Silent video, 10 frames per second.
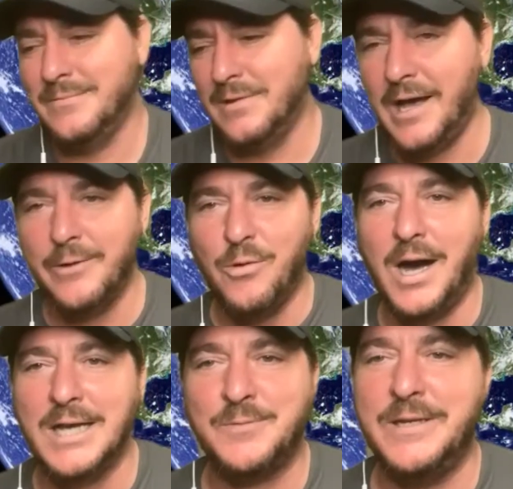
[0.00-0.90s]
A lot of
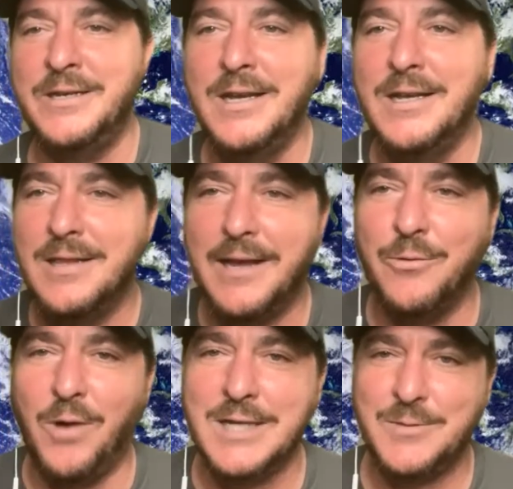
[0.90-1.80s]

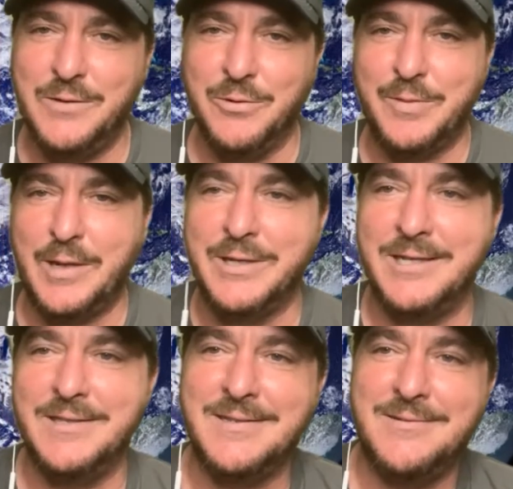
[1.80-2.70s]
waspy
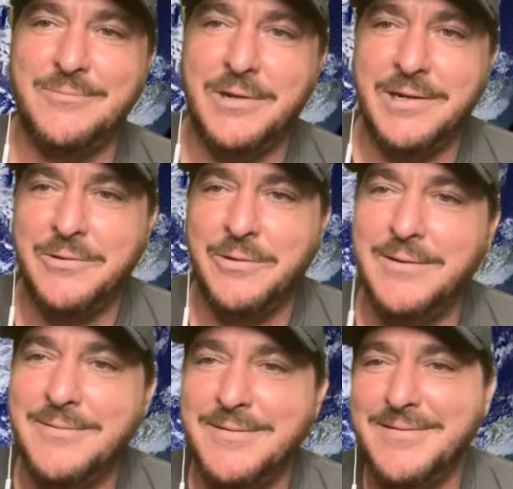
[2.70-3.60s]
Republicans running around.